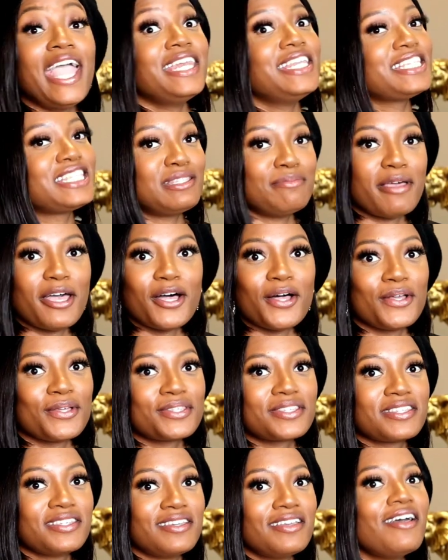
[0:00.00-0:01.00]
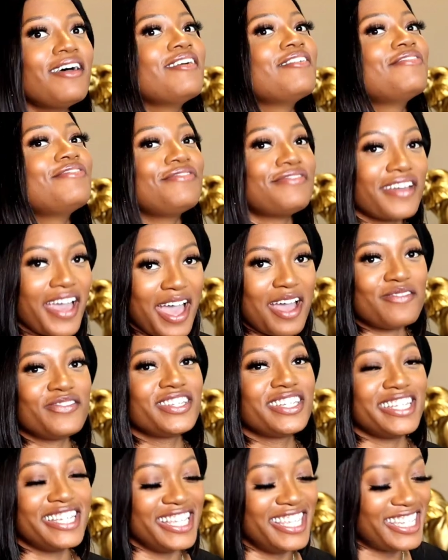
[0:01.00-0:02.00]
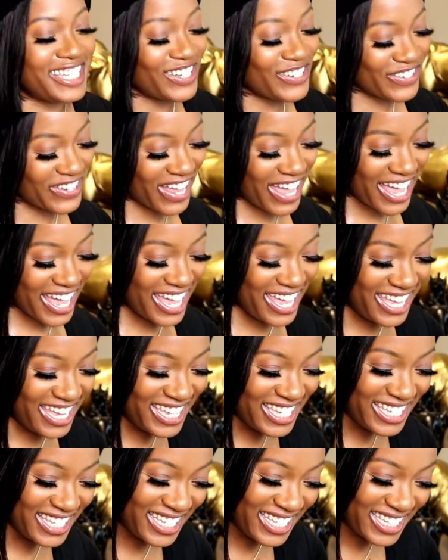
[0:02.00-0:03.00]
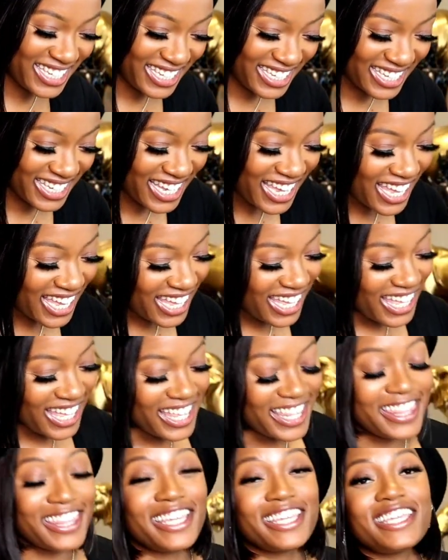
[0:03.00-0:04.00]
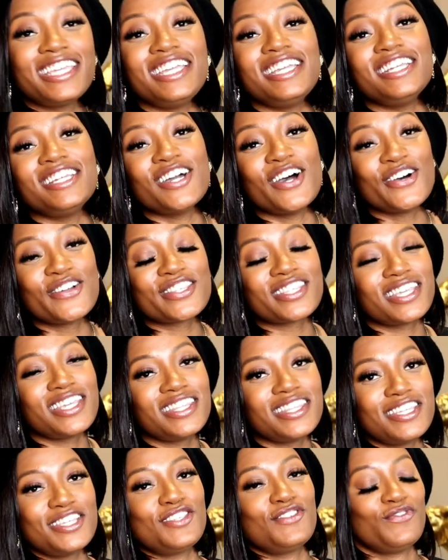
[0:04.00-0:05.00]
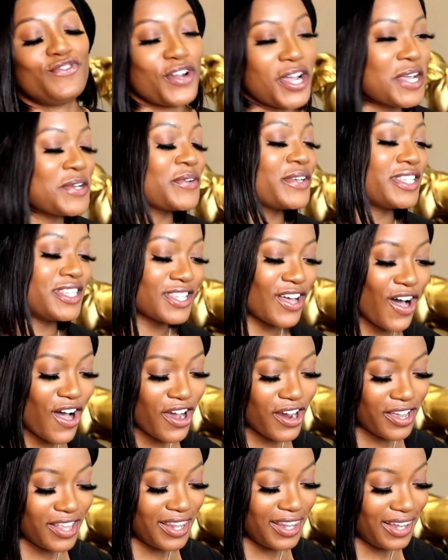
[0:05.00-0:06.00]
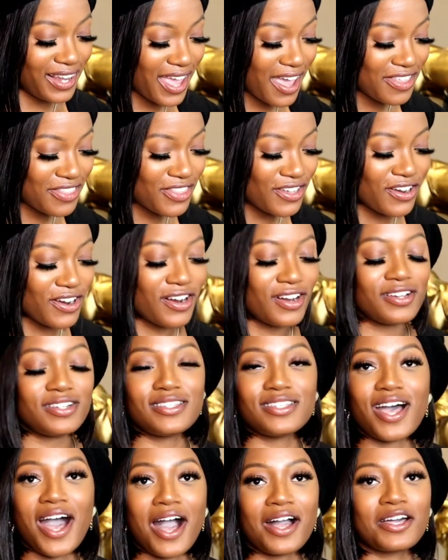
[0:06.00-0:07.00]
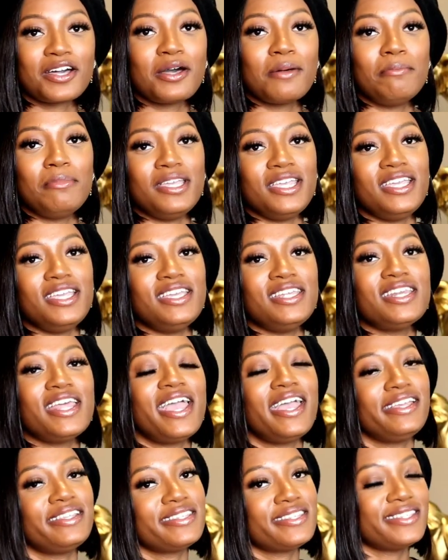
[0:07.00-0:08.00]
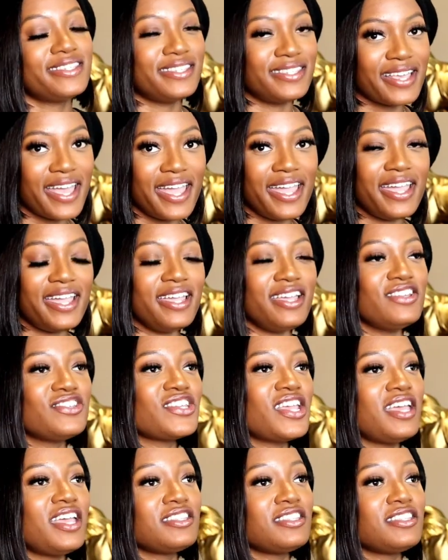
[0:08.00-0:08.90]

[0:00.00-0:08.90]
And it smells fabulous, okay? The key notes in this fragrance are leather, tonka bean, and sage.